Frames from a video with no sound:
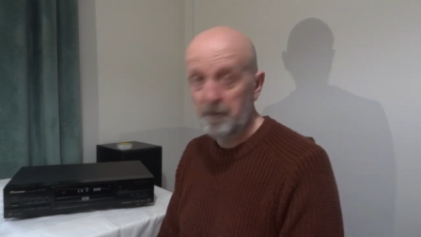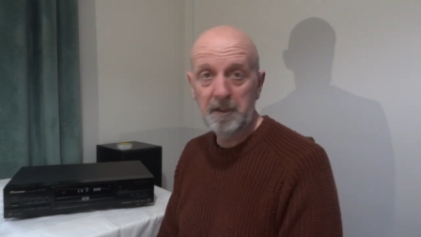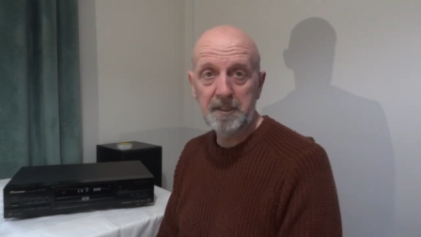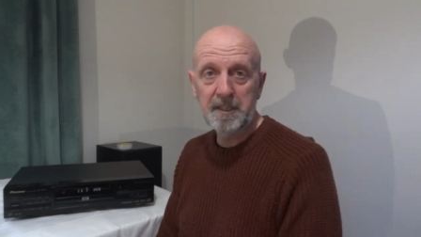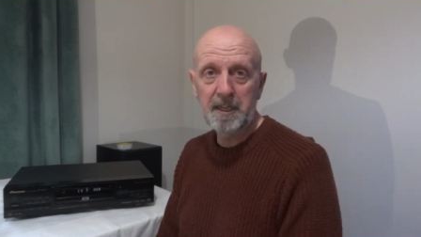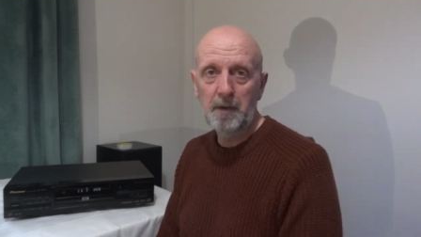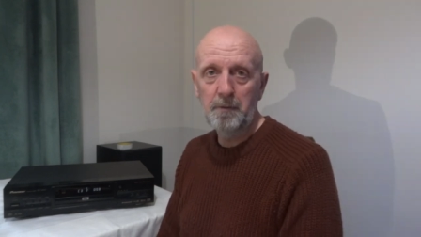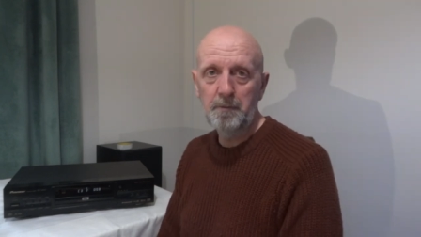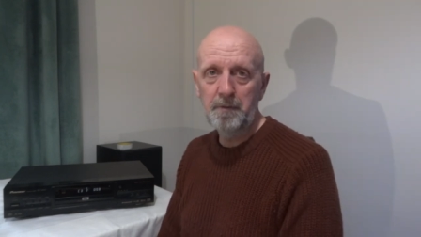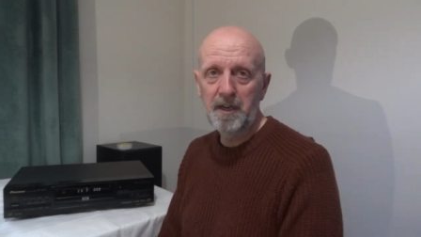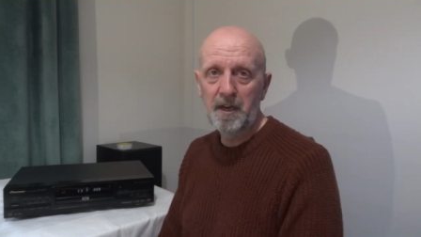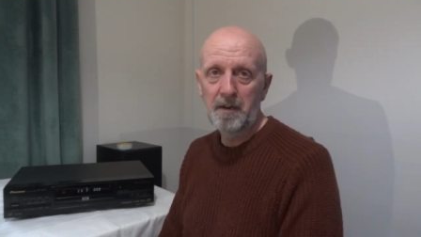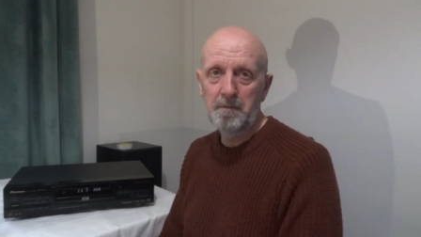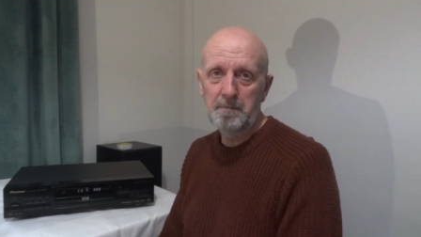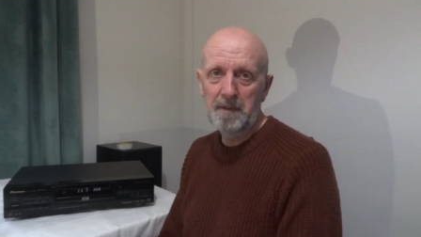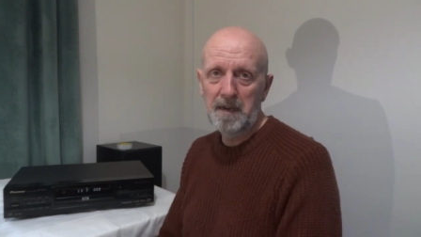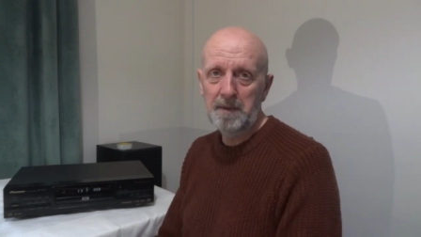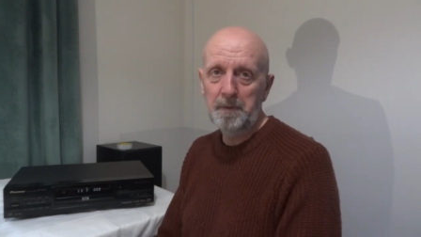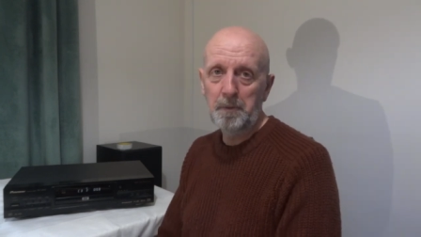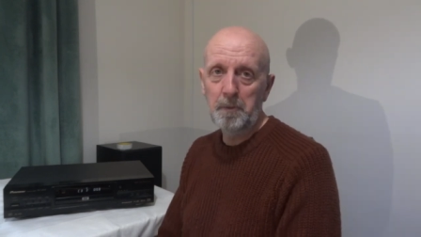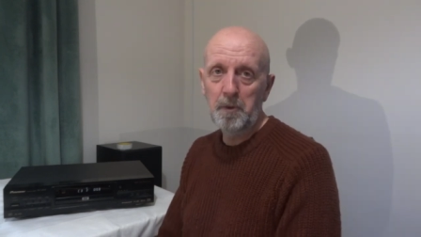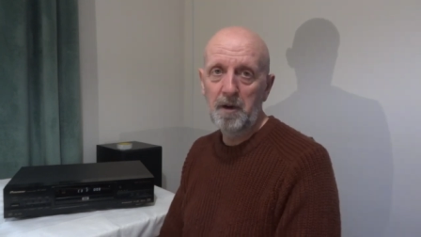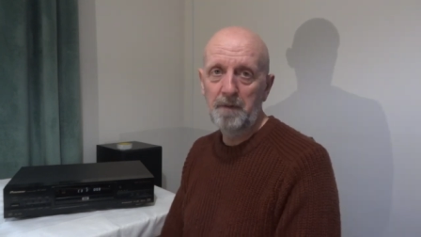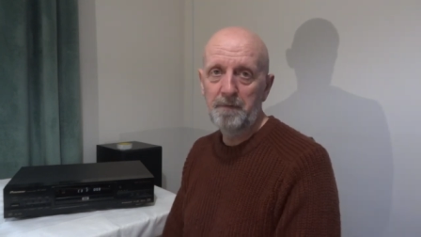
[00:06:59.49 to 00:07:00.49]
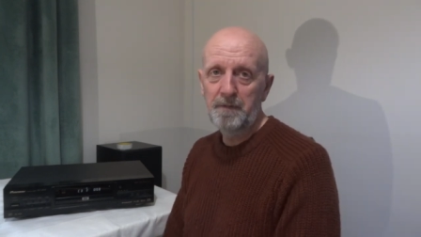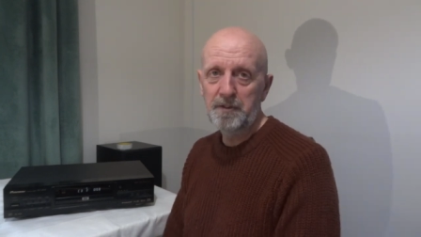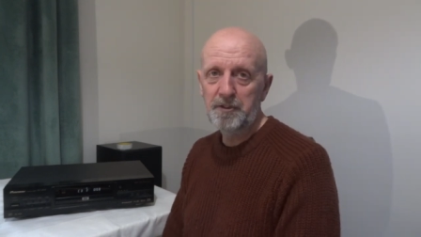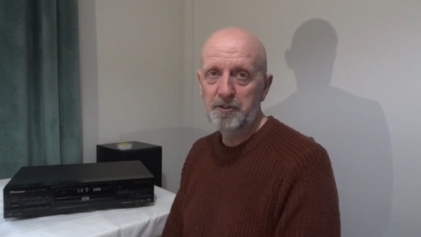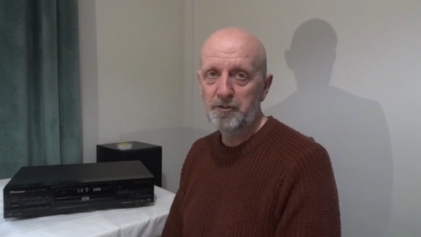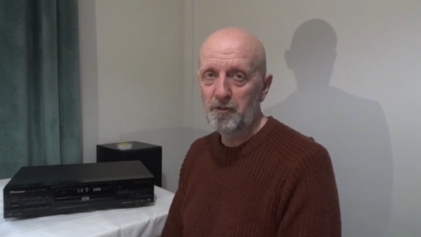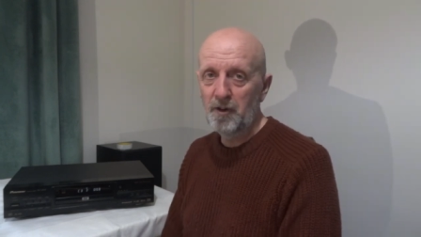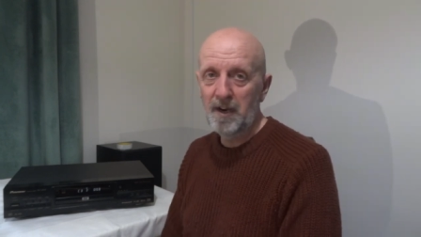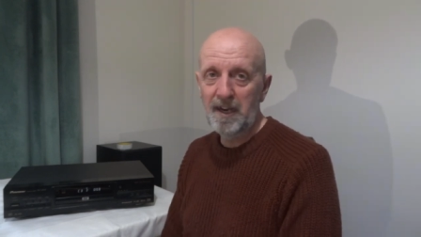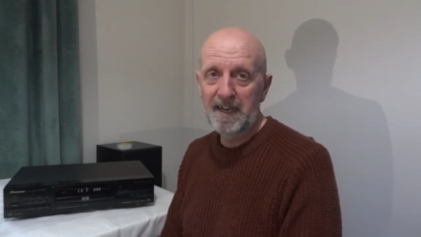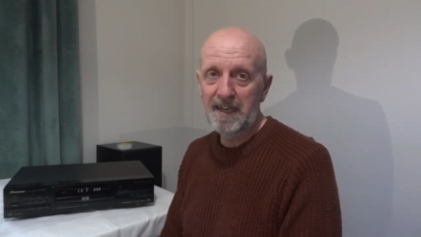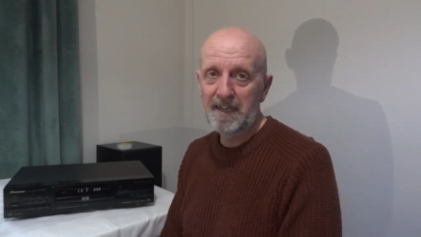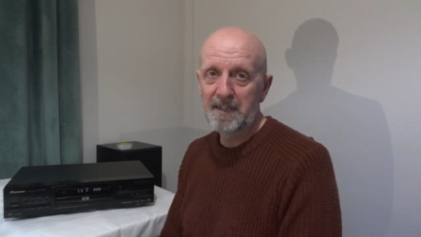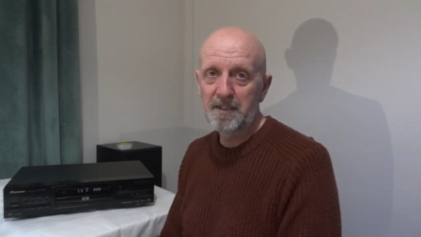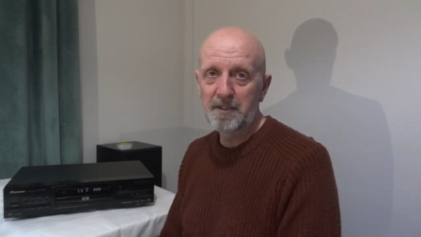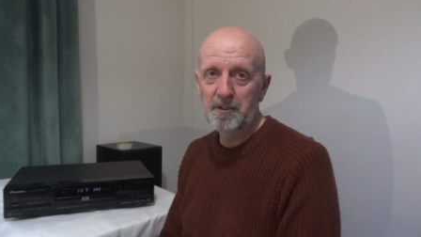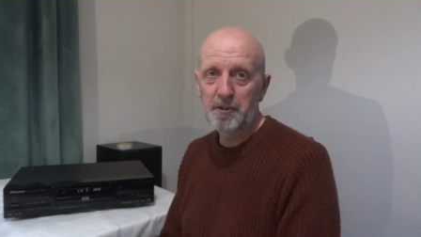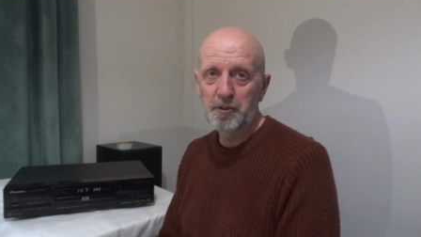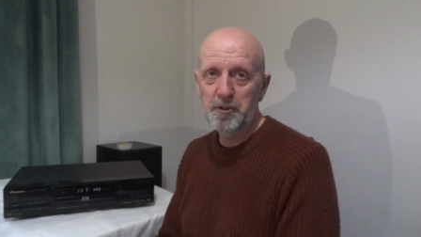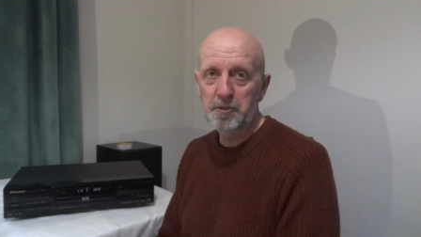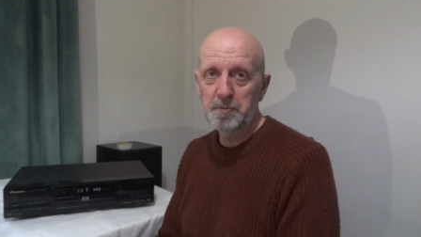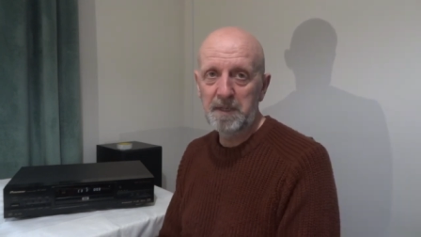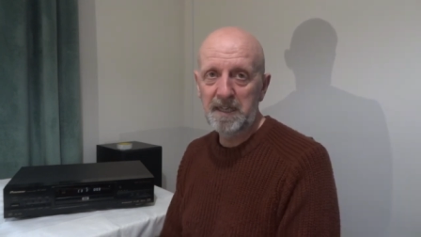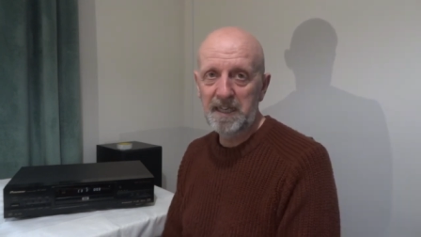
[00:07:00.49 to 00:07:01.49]
I don't know, maybe worth a try. Ain't going to
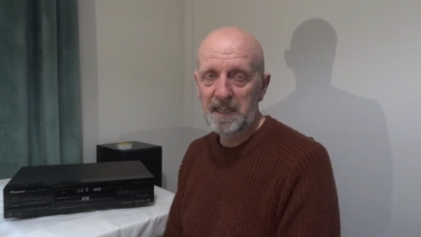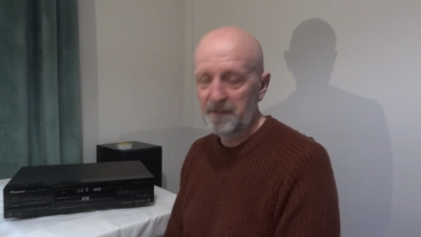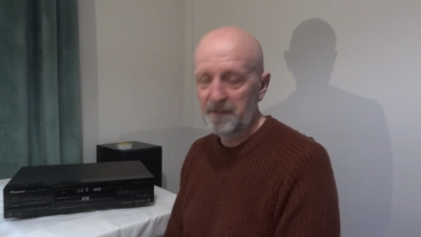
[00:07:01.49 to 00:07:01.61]
cost me